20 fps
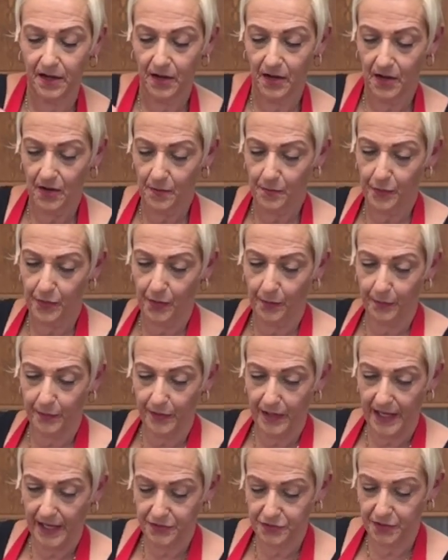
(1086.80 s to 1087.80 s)
I know in the
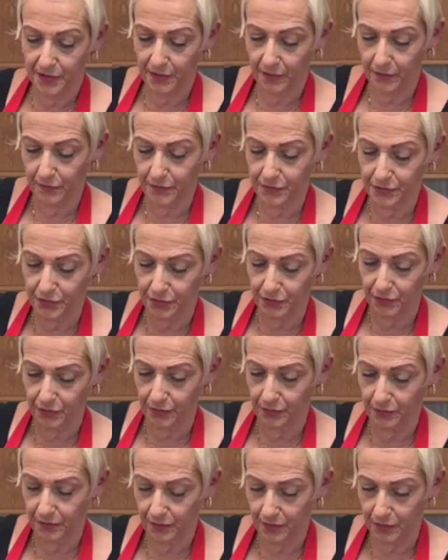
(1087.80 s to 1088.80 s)
recipe I actually
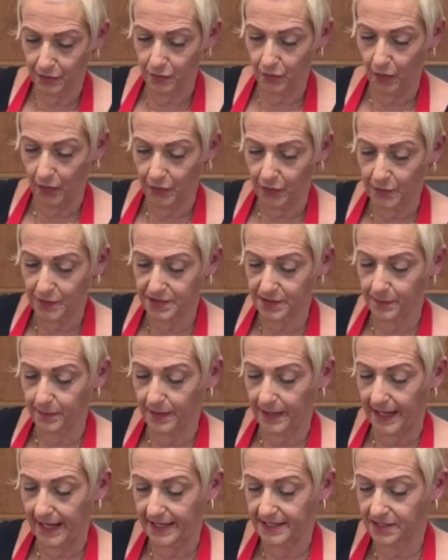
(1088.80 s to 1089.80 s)
stated
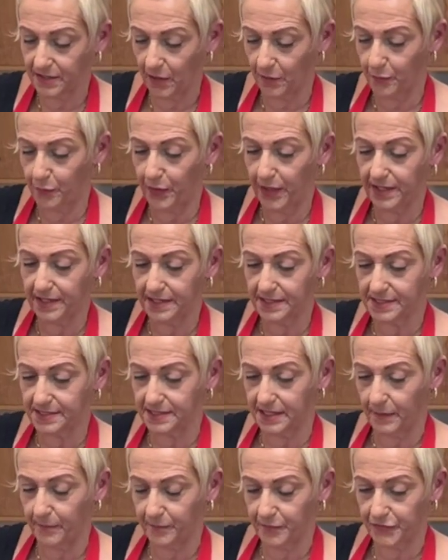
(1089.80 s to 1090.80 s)
to use the
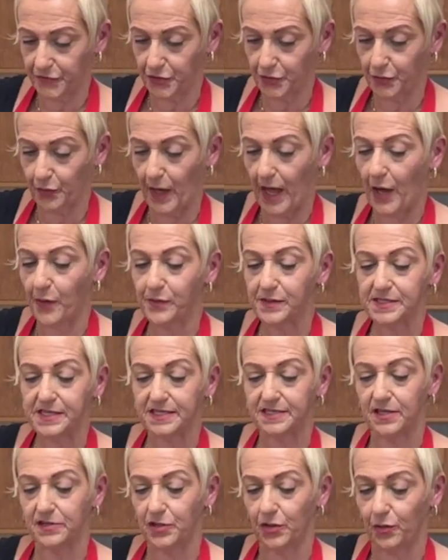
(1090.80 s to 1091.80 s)
blades, but I'm
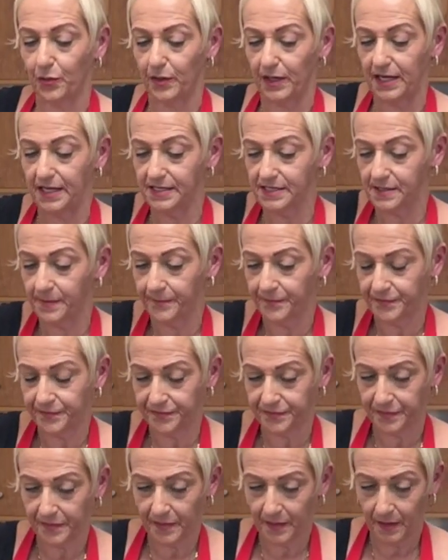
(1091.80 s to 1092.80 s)
actually going to
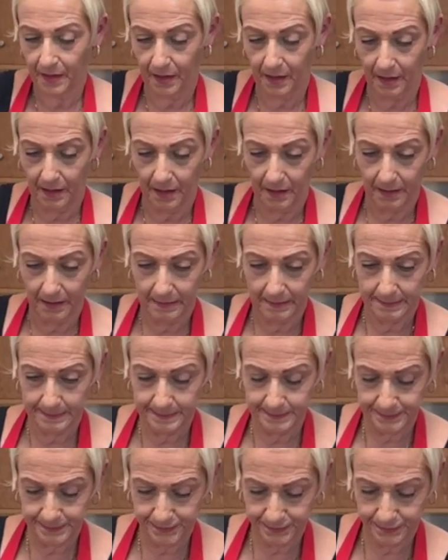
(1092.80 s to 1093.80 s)
not use the
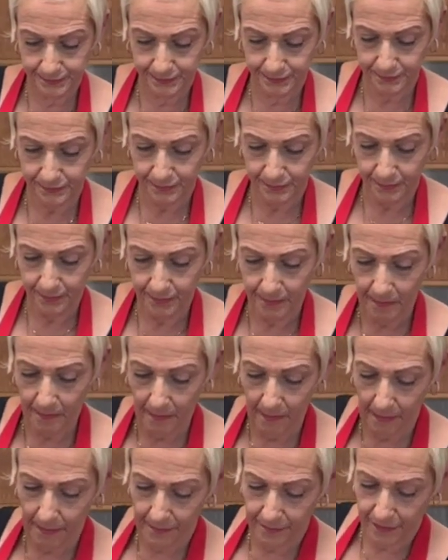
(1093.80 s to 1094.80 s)
blades and bring this
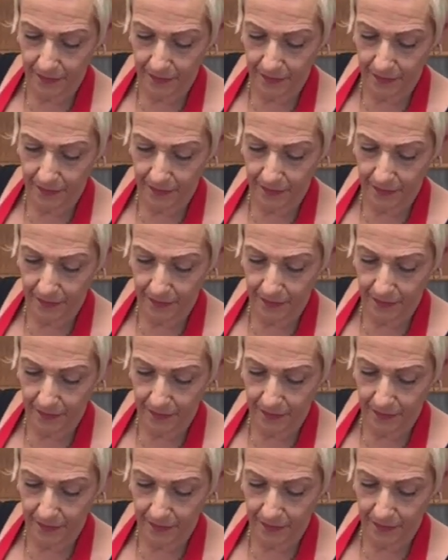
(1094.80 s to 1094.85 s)
up